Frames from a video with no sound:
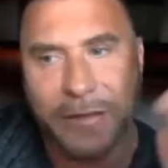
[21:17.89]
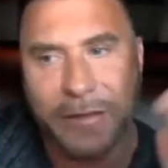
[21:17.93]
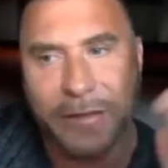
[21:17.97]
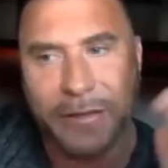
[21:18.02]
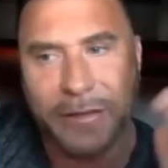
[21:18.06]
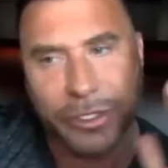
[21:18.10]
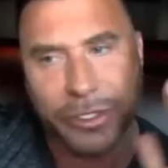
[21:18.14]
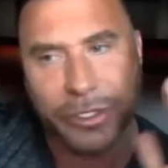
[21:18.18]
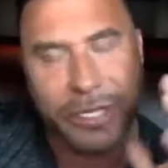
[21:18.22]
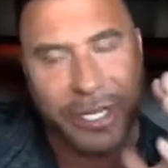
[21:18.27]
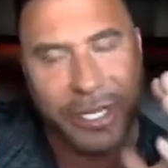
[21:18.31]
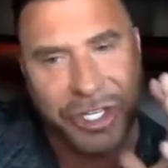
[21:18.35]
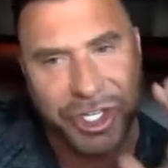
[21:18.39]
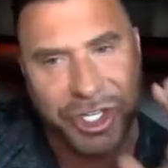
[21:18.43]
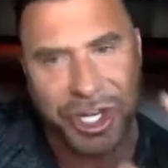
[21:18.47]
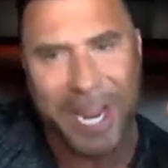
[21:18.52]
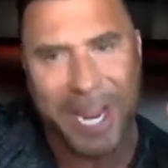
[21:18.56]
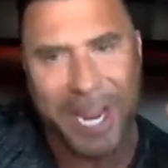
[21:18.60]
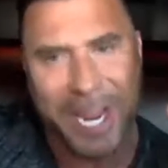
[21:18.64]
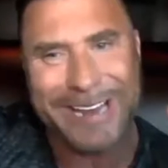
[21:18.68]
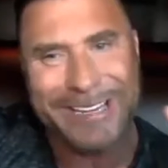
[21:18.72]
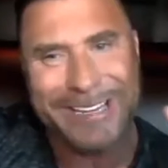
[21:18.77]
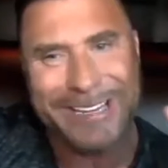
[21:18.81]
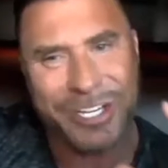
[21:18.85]
So you got to
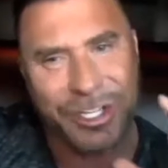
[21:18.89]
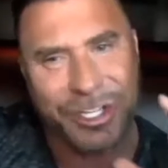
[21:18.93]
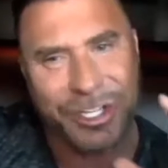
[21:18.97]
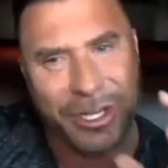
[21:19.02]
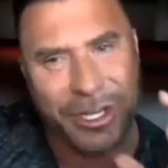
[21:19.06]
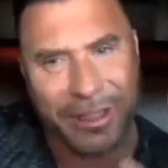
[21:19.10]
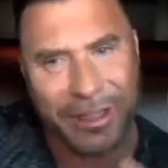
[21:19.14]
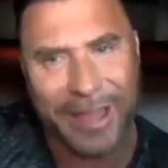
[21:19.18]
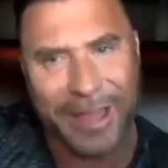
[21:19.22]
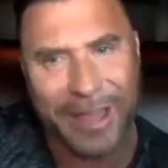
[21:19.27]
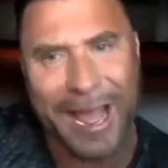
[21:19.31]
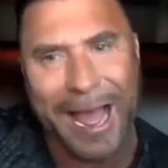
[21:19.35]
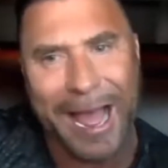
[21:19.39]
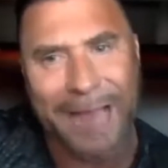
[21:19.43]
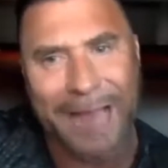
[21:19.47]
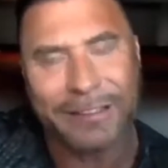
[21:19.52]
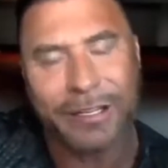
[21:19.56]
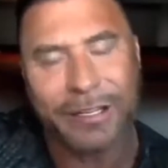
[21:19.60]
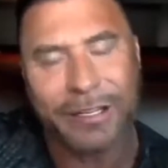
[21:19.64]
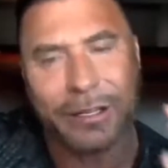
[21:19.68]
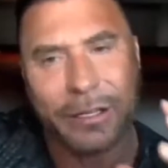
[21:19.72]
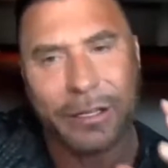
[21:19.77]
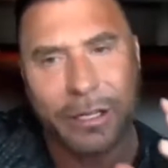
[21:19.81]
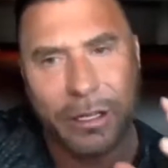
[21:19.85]
change that
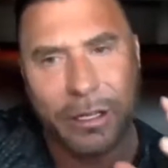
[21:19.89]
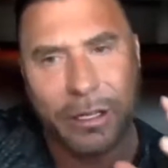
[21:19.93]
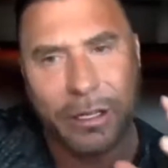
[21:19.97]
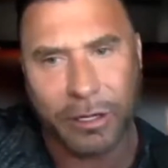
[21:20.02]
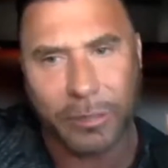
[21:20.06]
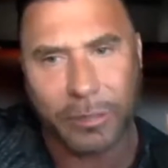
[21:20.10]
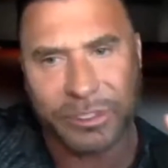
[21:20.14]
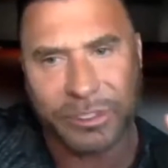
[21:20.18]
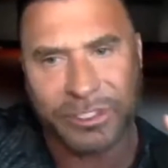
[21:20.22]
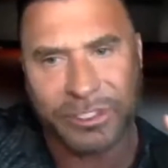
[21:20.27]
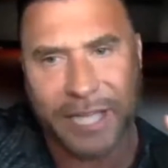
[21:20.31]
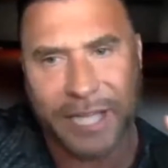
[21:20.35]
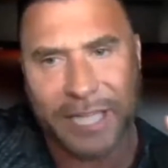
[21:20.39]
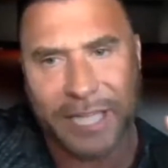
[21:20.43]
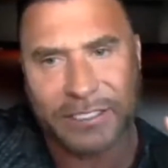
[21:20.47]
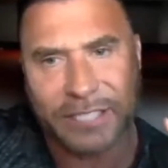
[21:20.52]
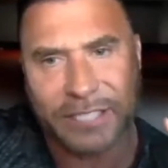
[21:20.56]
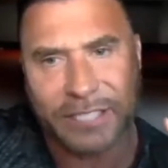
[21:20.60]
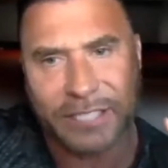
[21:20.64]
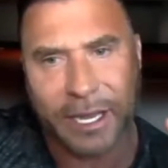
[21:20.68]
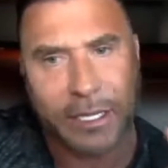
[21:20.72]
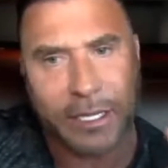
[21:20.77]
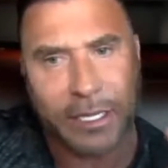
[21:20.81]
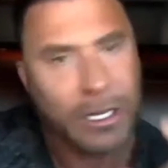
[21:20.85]
thermostat
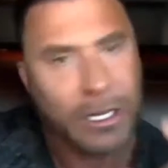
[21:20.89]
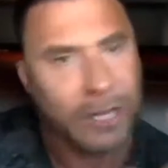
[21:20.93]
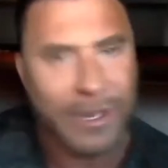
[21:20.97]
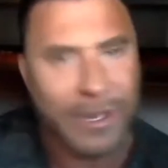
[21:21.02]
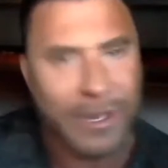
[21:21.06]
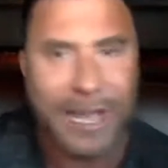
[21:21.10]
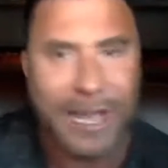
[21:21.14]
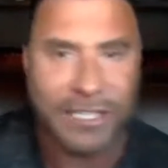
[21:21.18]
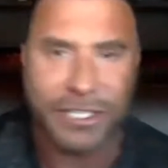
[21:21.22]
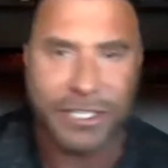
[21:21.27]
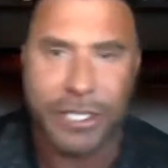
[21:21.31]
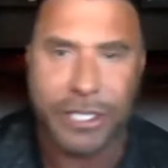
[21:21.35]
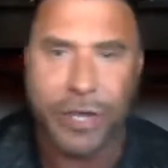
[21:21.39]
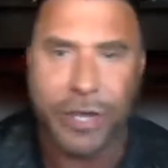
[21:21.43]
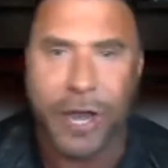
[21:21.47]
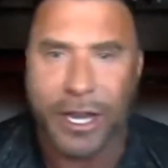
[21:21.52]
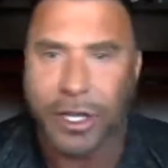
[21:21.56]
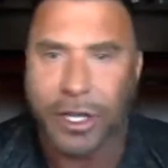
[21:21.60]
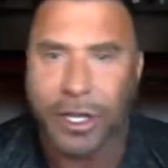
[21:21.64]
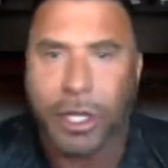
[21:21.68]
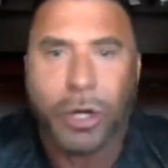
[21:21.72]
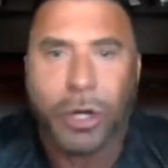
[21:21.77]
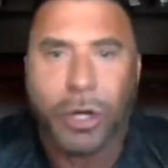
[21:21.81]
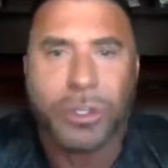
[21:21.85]
setting. The next thing you got to
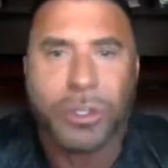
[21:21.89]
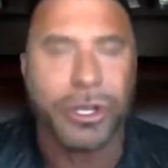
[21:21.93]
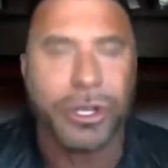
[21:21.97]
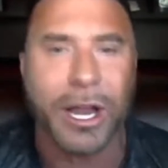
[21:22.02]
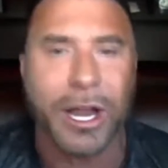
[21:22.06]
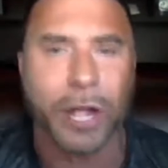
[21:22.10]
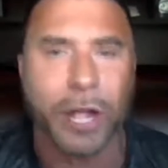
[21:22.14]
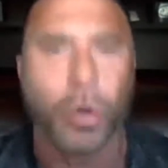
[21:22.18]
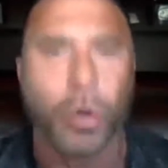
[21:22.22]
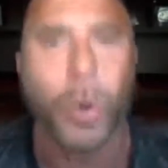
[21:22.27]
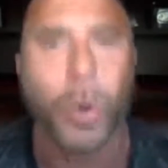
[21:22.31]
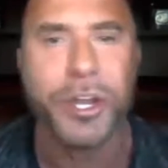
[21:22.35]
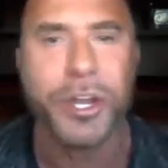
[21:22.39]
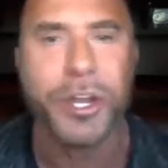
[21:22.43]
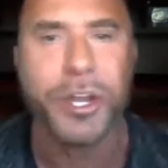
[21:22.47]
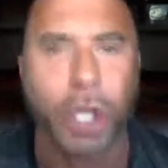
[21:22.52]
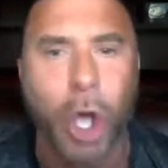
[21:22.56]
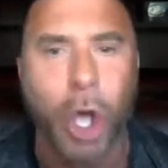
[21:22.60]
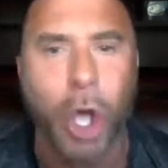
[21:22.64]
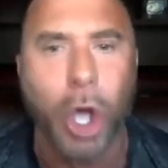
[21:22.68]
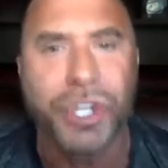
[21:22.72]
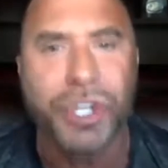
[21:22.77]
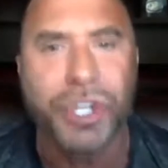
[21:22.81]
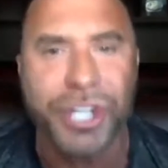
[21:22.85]
do is you got to quit
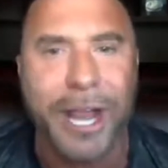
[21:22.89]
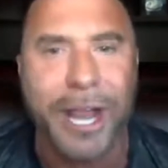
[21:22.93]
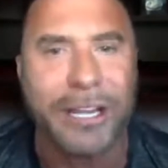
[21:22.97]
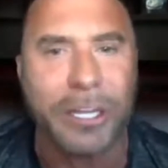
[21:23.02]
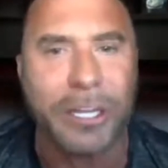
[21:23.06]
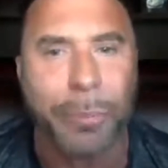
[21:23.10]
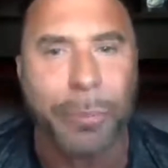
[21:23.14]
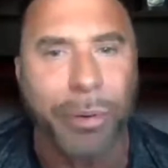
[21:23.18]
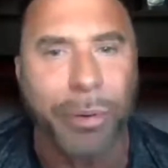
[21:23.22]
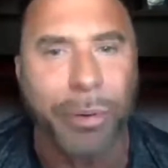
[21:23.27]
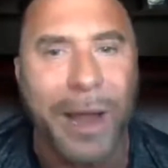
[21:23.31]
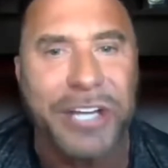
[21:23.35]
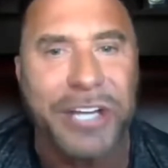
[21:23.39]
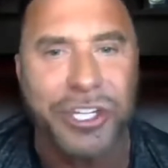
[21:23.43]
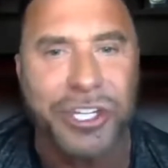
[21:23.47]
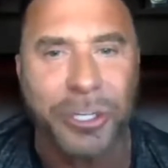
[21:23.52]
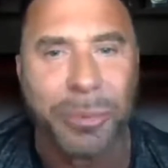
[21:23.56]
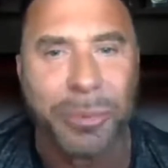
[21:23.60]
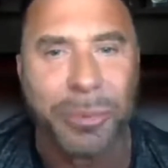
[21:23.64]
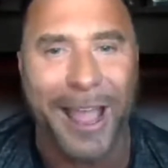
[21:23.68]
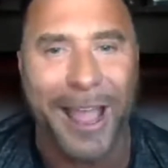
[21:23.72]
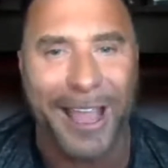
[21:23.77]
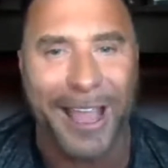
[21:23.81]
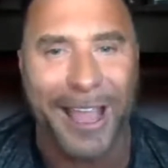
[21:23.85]
negotiating the price you're
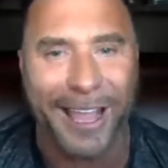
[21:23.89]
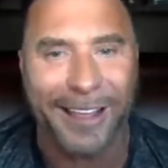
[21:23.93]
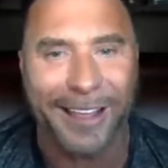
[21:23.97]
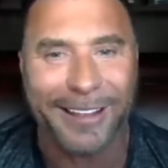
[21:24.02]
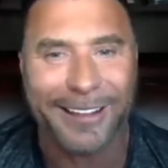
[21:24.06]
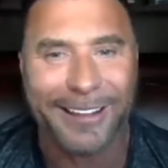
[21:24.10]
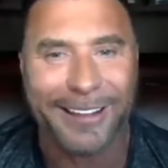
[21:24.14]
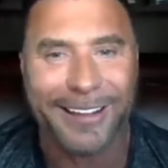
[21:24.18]
paying.